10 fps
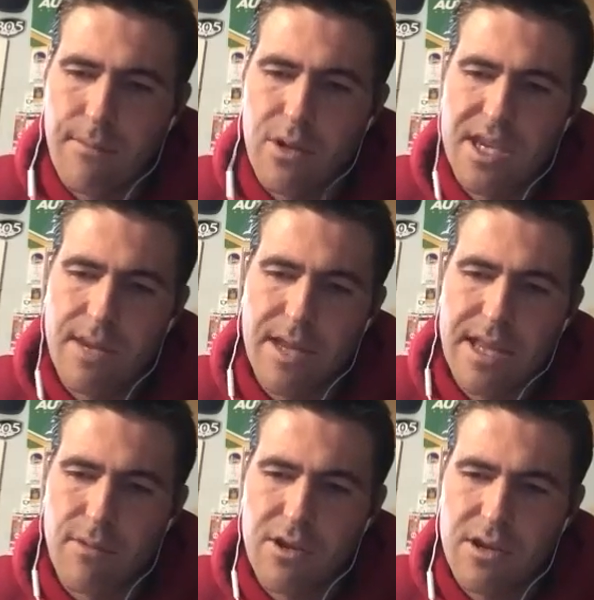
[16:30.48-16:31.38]
Puts him at
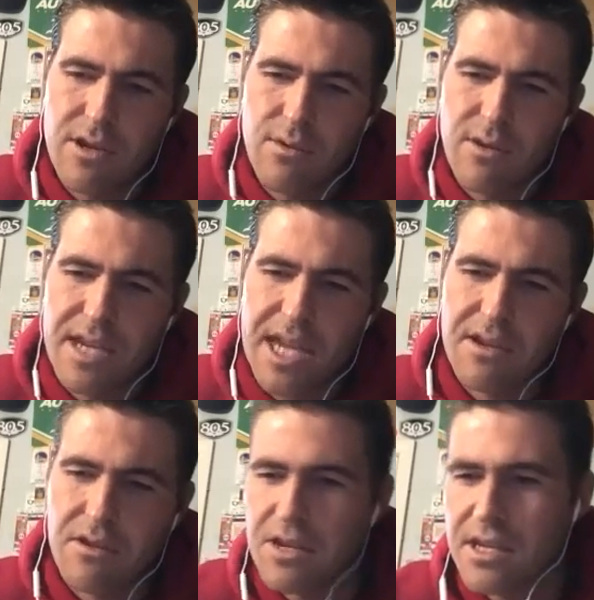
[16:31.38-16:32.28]
number 2. The Saints
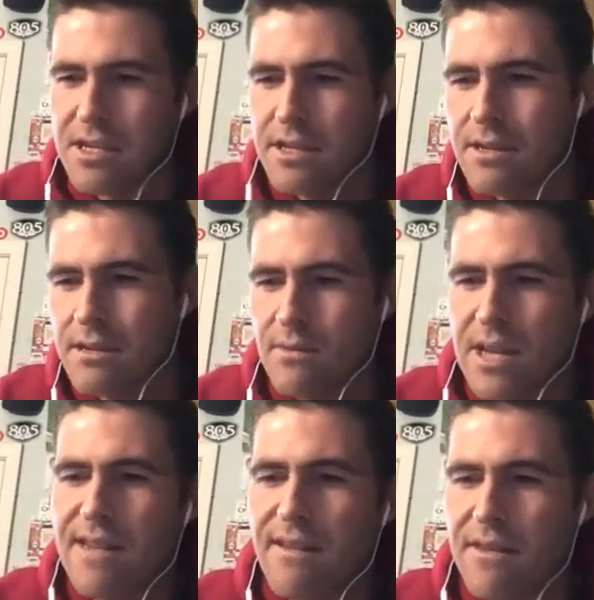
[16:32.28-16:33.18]
are just when
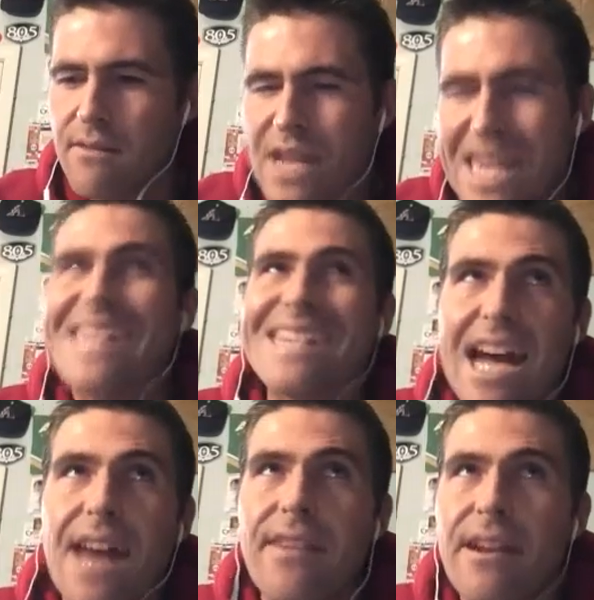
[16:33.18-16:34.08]
he's
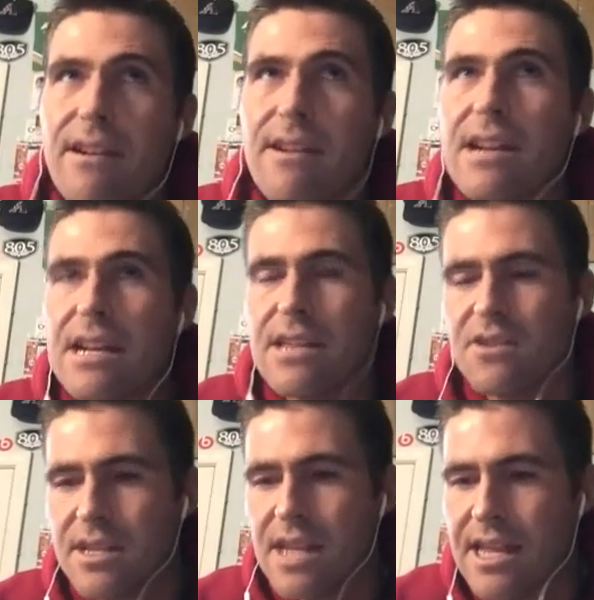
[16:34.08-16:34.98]
not there,
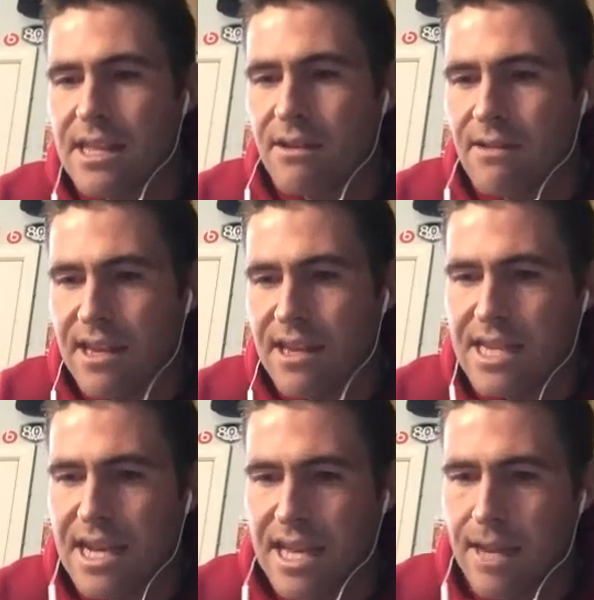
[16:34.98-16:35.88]
there's not nearly as
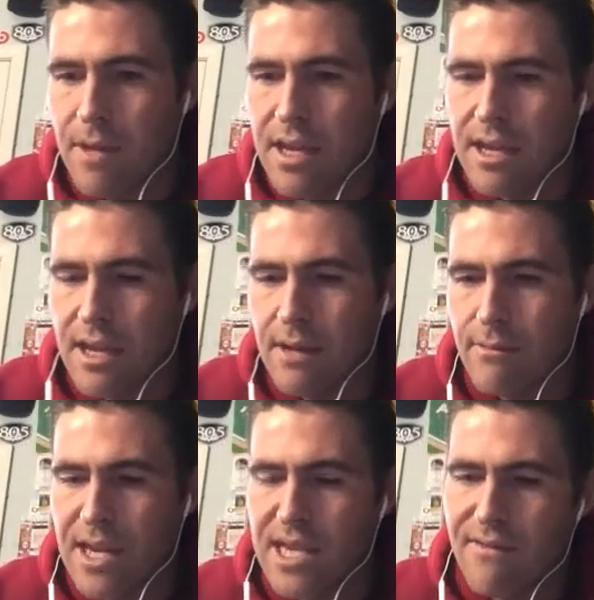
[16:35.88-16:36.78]
dynamic
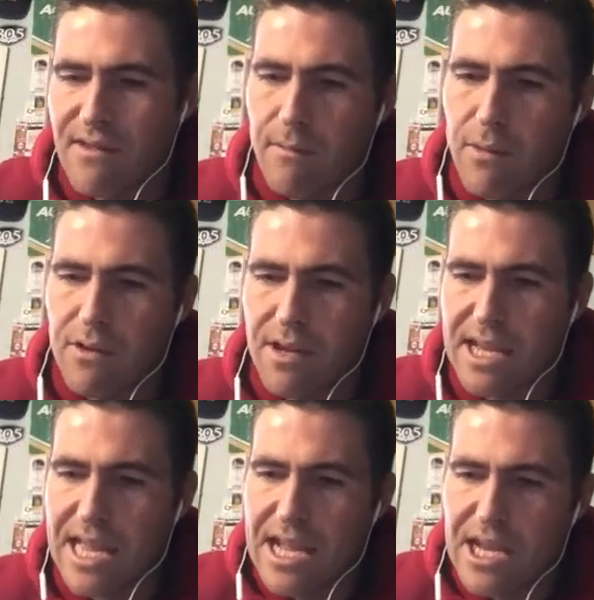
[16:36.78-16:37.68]
because of his ability to
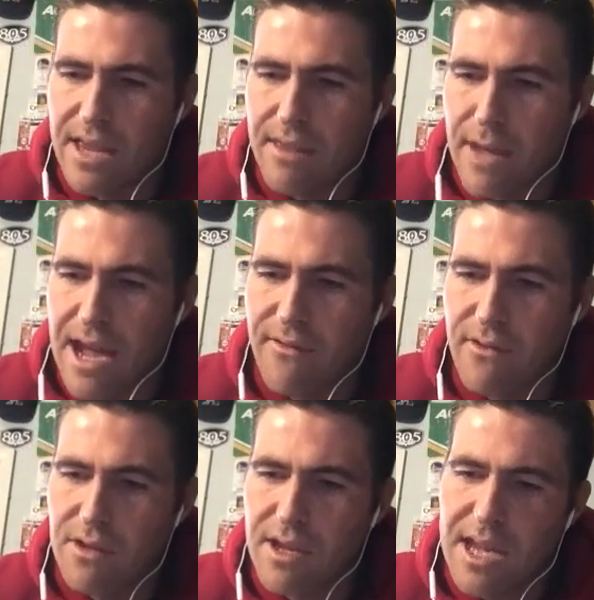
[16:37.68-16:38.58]
catch out of the
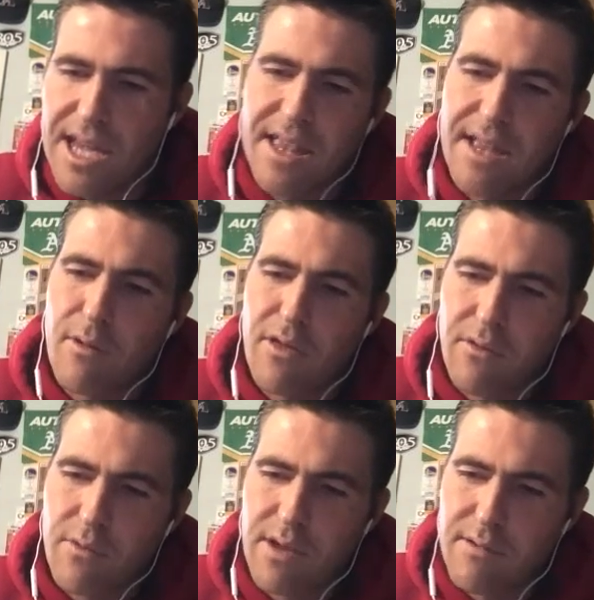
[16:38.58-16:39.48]
backfield. And then number
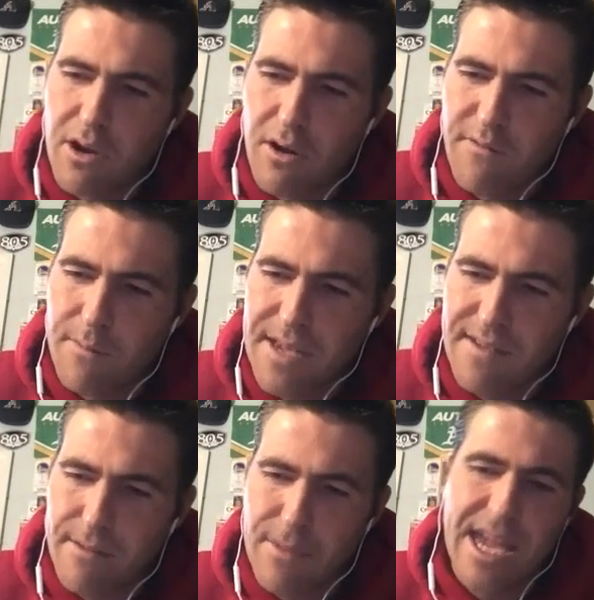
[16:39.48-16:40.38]
3 was hard for me because you
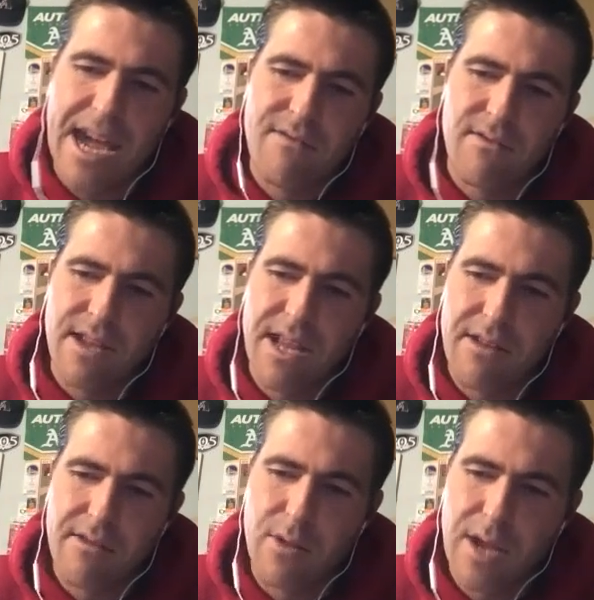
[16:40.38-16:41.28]
have McCaffrey and
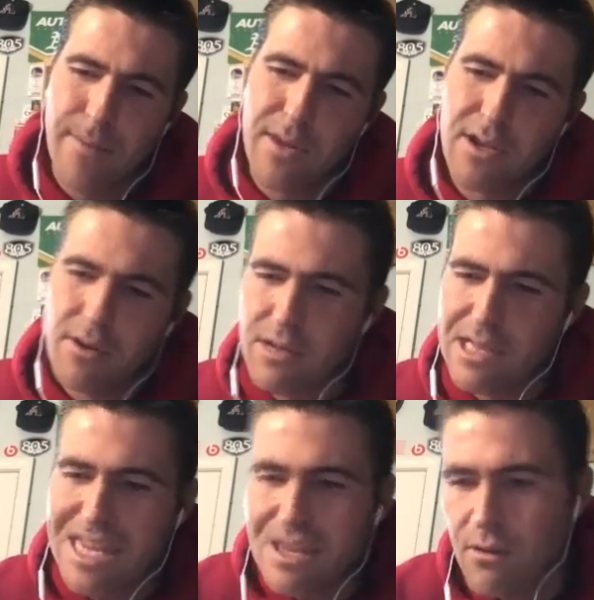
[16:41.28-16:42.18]
Henry, but I'm going to
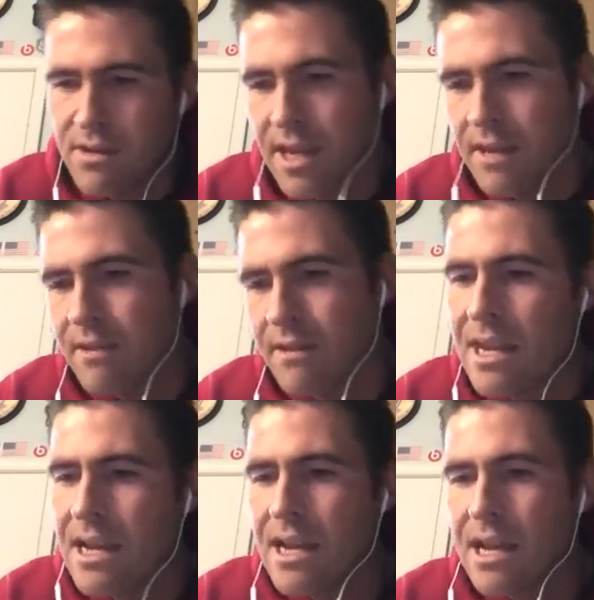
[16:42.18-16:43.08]
lean towards Henry
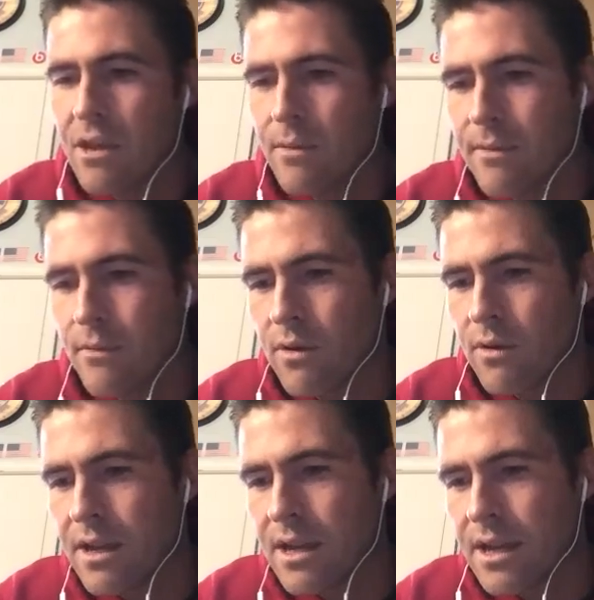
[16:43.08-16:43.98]
a little bit more.